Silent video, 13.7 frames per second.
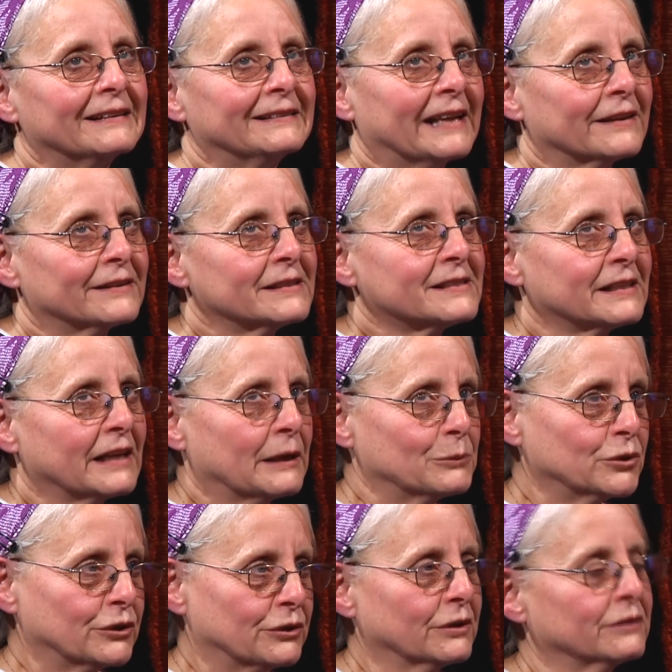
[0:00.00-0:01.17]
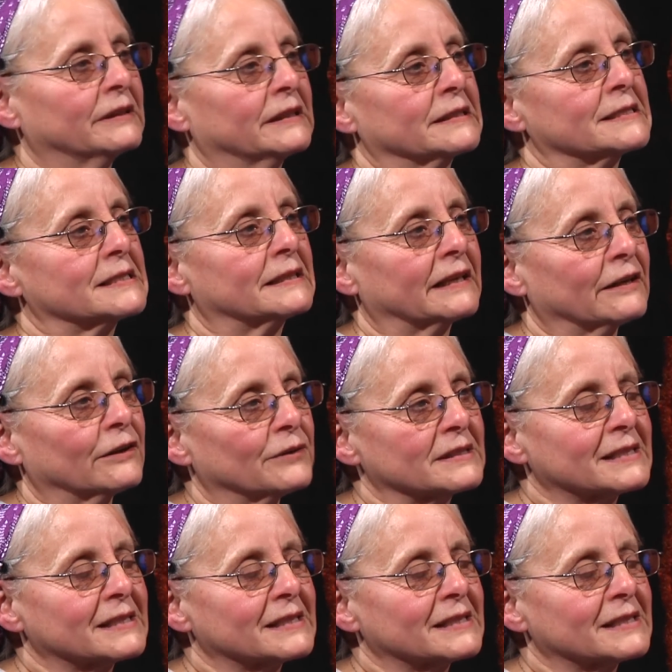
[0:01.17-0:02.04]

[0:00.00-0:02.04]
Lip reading: Now this amud that is there,